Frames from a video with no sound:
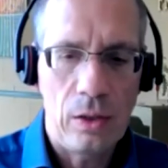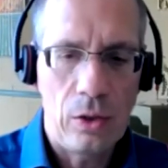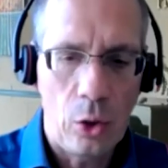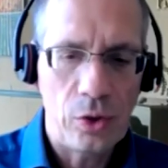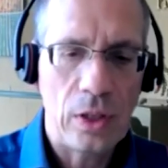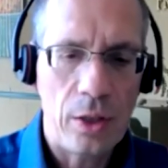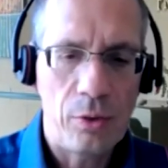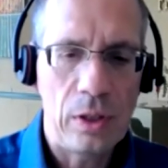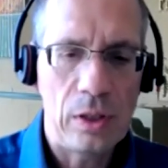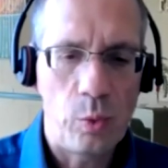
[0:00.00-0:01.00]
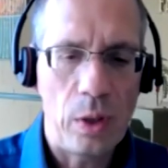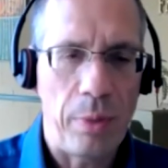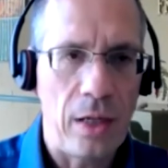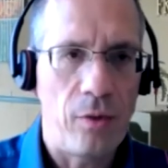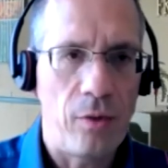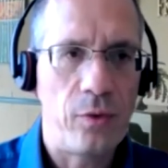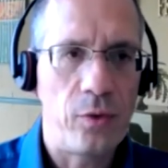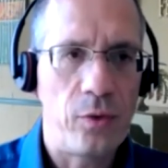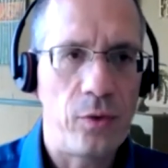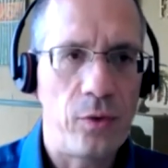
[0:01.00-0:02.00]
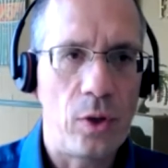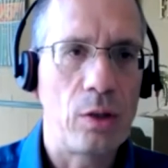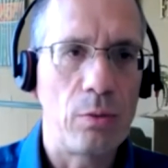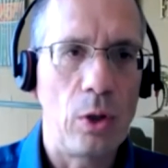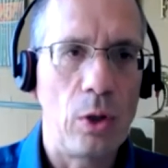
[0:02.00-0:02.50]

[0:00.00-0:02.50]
those countries will benefit from